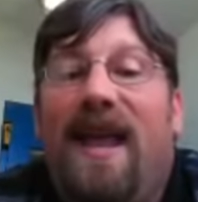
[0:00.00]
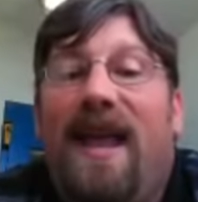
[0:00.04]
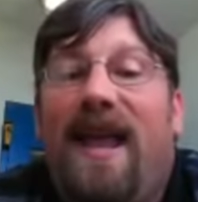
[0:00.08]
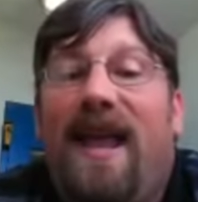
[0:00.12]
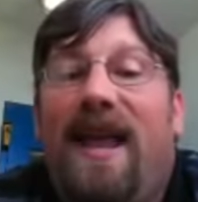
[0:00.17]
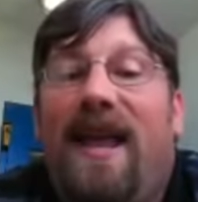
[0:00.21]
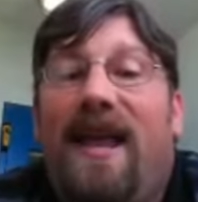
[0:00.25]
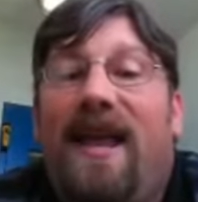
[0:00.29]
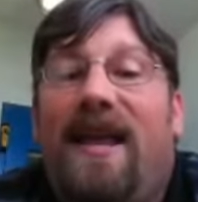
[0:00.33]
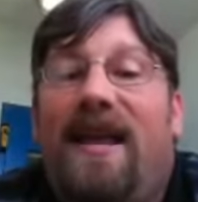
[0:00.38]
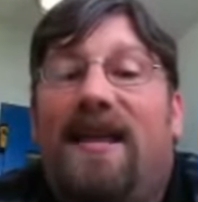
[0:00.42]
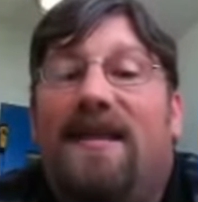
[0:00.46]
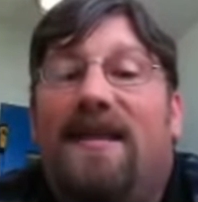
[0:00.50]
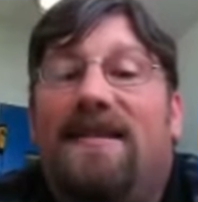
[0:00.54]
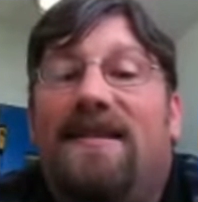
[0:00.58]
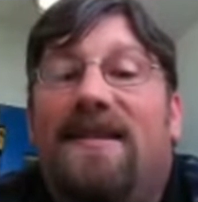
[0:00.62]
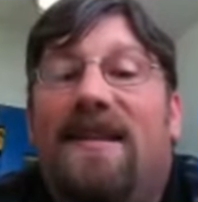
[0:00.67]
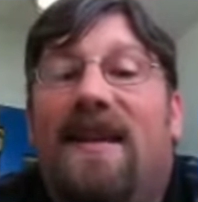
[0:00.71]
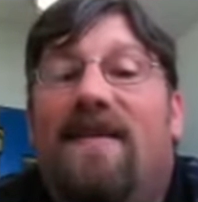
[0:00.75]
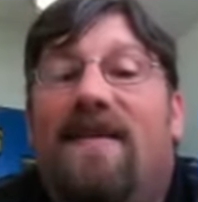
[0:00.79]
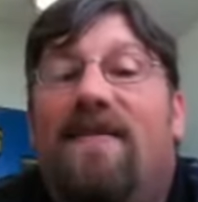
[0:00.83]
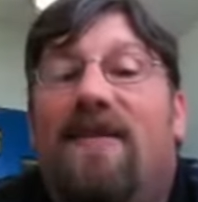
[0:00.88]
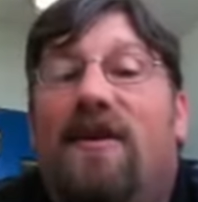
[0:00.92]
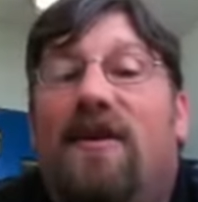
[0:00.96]
and
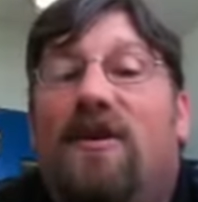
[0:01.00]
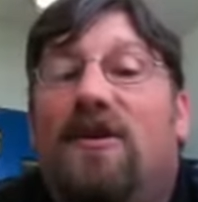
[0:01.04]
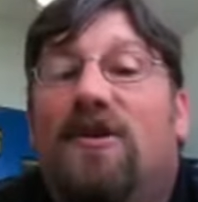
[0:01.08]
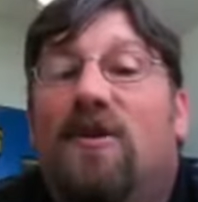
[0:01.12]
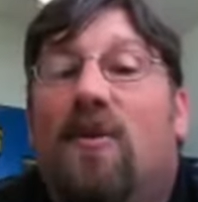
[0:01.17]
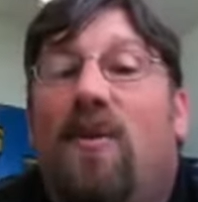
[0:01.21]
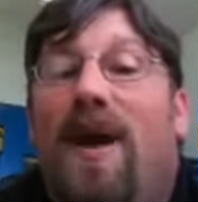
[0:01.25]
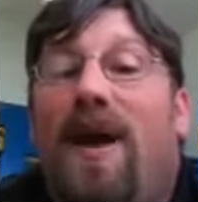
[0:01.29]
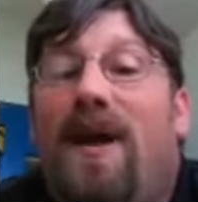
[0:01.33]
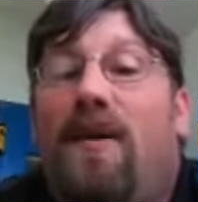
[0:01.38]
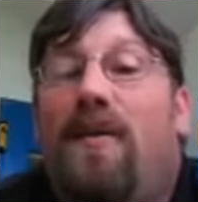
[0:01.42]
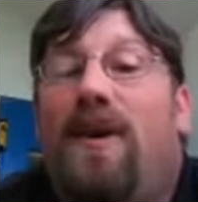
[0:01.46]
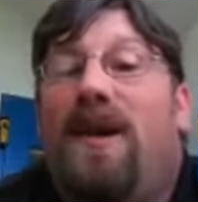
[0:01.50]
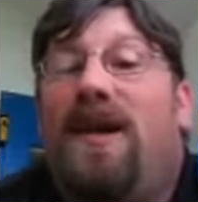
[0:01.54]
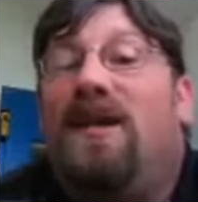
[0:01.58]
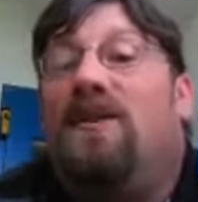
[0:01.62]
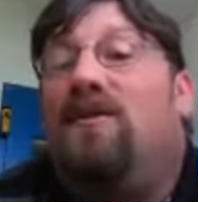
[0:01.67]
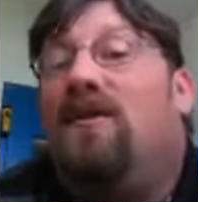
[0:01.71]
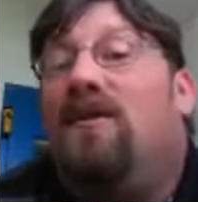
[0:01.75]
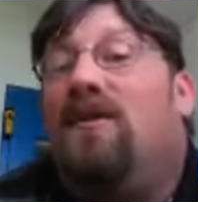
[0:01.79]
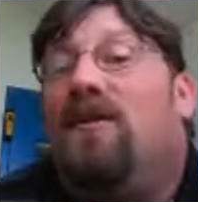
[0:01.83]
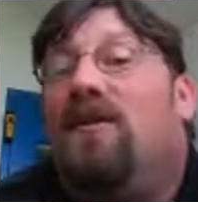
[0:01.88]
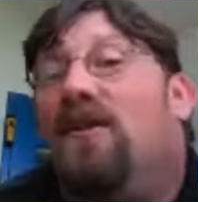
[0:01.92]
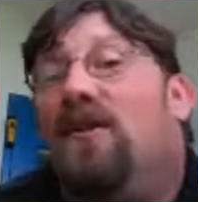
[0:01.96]
see if there's a way we
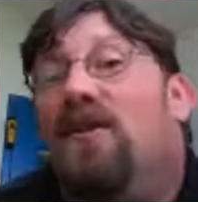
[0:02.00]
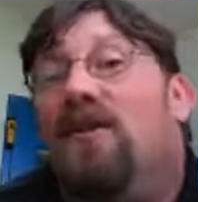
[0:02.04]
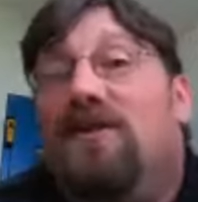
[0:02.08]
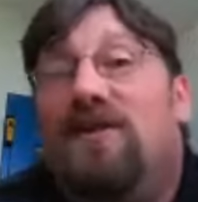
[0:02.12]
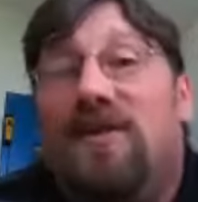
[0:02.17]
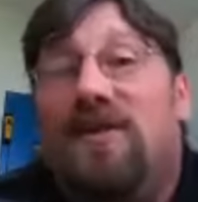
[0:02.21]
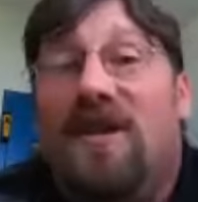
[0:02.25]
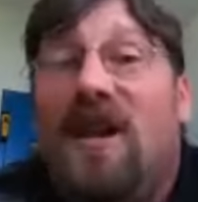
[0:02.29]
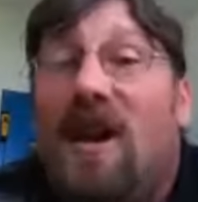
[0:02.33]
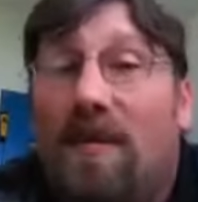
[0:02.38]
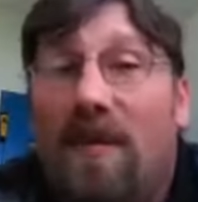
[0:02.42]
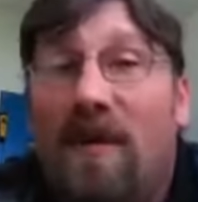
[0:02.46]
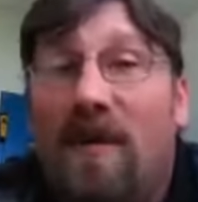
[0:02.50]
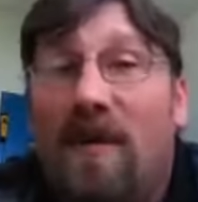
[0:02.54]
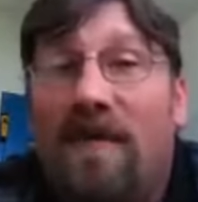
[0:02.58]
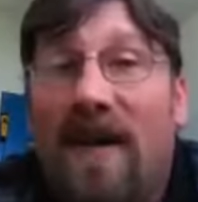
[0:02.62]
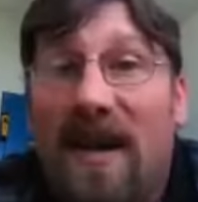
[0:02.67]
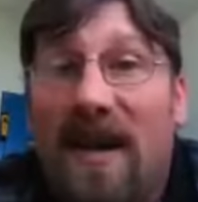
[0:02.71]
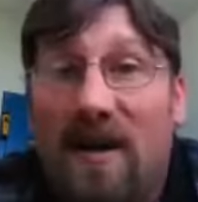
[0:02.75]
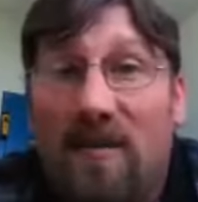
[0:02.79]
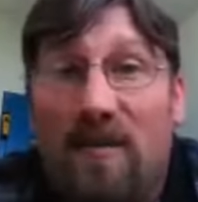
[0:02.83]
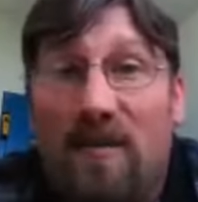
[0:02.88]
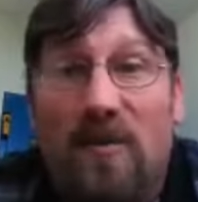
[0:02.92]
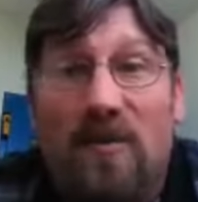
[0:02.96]
can reduce the number of
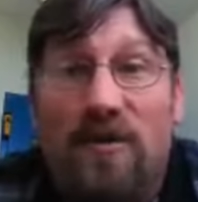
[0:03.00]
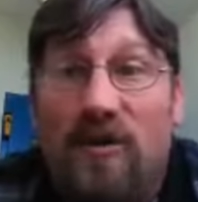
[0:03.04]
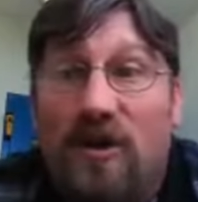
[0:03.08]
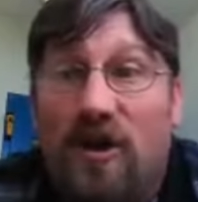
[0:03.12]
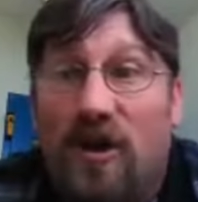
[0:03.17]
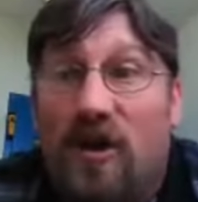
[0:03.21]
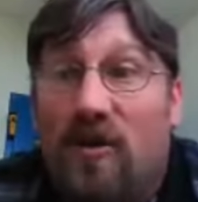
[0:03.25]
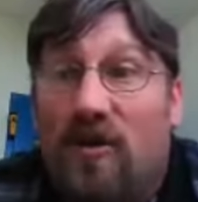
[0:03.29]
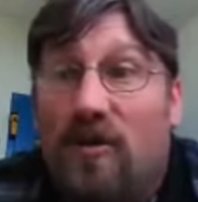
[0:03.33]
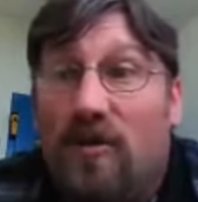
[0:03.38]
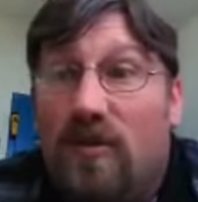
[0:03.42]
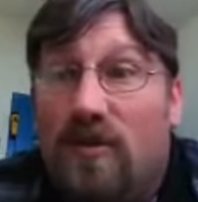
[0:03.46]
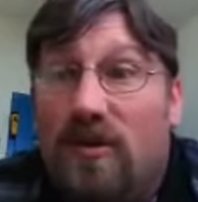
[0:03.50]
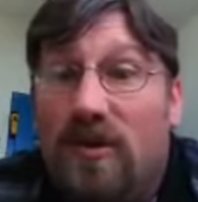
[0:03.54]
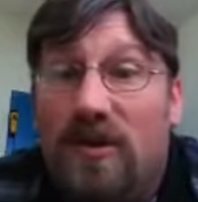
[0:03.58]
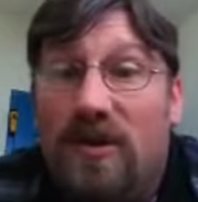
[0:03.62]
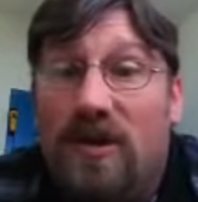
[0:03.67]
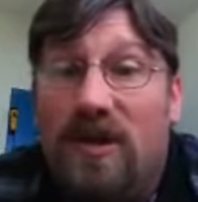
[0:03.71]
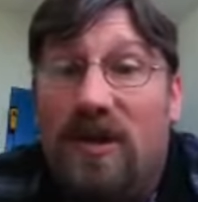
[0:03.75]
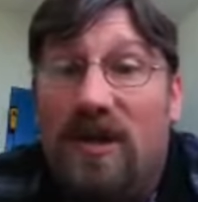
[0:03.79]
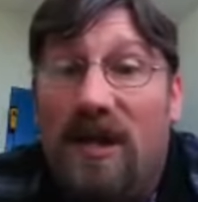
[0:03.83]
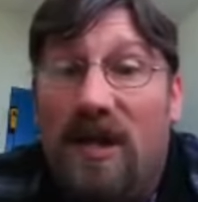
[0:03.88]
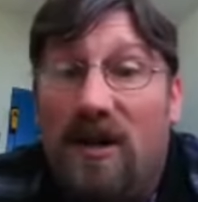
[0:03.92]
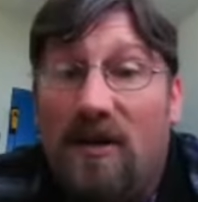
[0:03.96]
animals
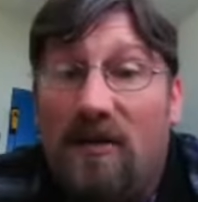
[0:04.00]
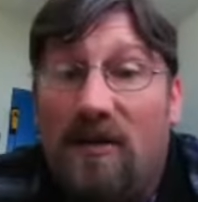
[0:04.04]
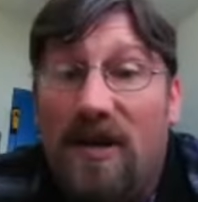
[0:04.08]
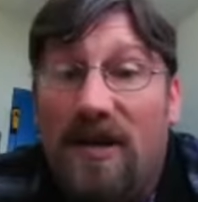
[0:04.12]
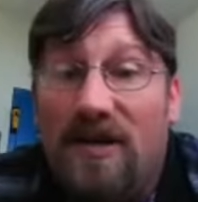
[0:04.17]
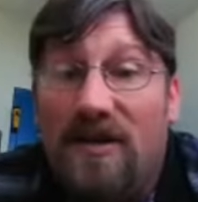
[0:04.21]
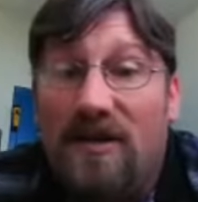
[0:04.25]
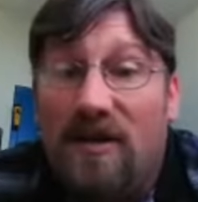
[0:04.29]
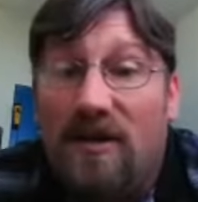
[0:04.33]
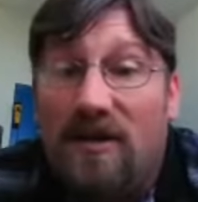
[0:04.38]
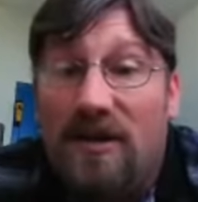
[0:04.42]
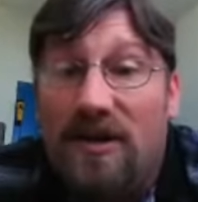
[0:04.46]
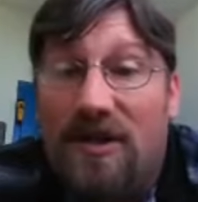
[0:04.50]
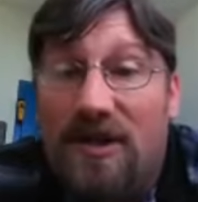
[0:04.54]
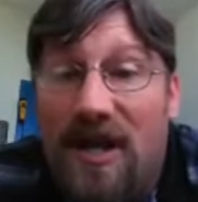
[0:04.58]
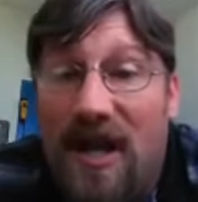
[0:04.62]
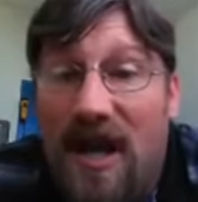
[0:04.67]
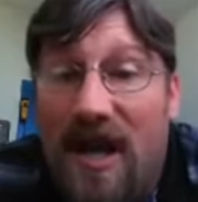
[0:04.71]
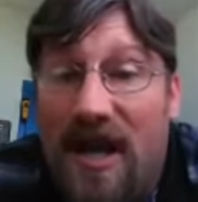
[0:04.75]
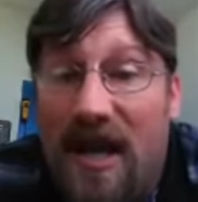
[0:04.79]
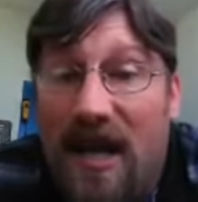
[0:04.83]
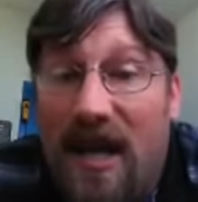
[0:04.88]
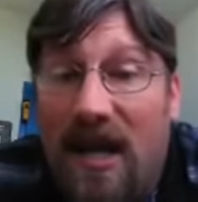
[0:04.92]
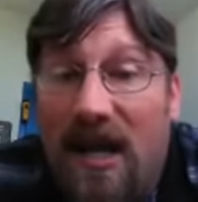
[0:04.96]
used in a research
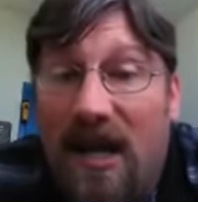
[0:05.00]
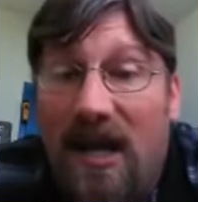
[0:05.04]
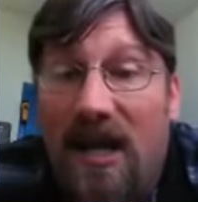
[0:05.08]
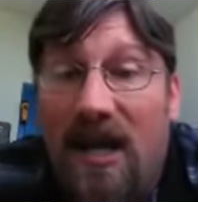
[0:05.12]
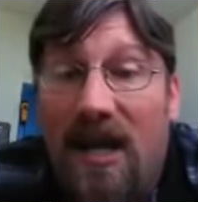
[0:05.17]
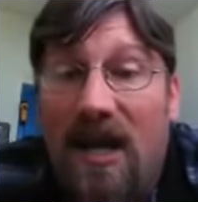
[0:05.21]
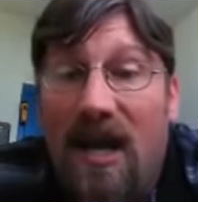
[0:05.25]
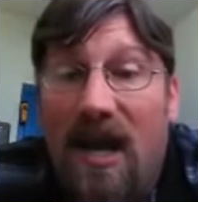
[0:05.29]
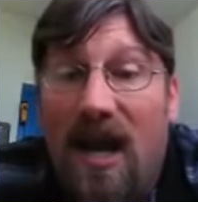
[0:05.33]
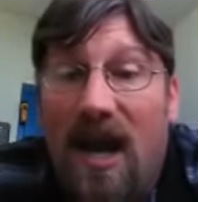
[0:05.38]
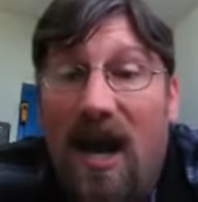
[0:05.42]
study,